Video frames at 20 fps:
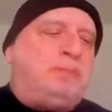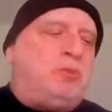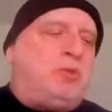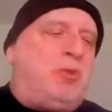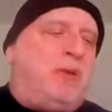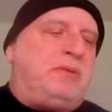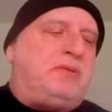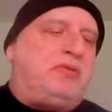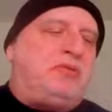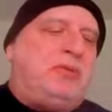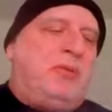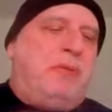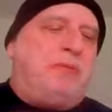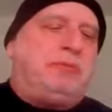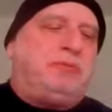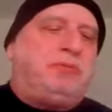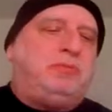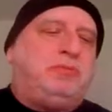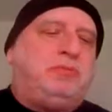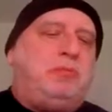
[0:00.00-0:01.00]
or
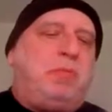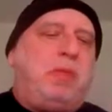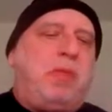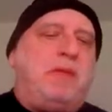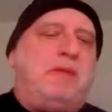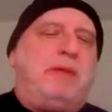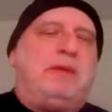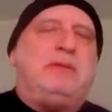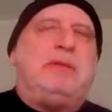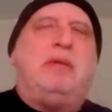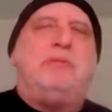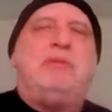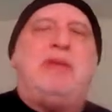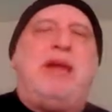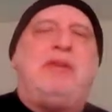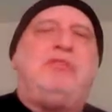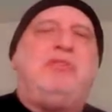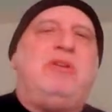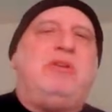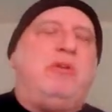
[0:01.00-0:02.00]

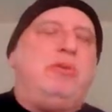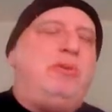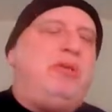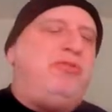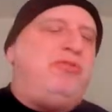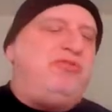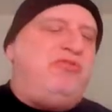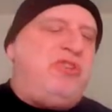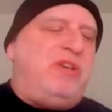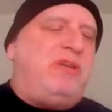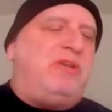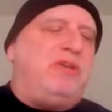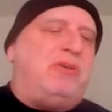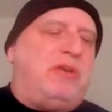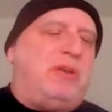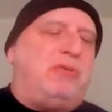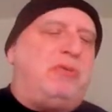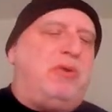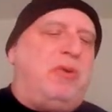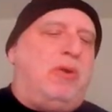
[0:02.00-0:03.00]
actually the only
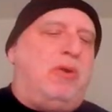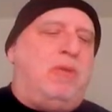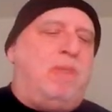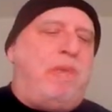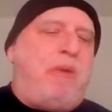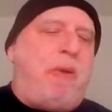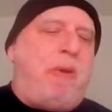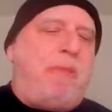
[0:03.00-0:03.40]
cheater, I call him,